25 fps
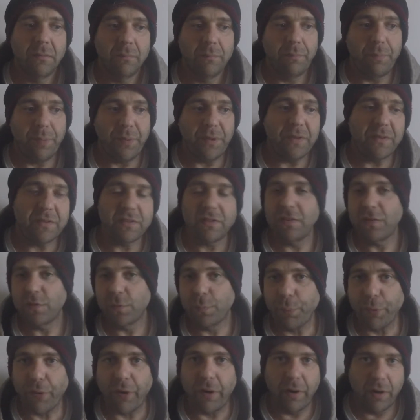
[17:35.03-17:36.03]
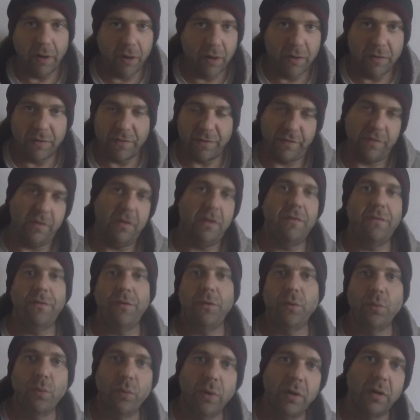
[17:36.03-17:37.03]
business partners, if
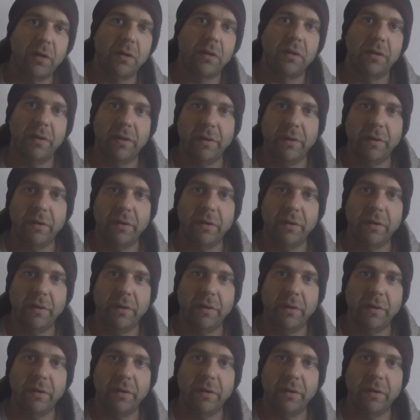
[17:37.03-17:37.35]
you will.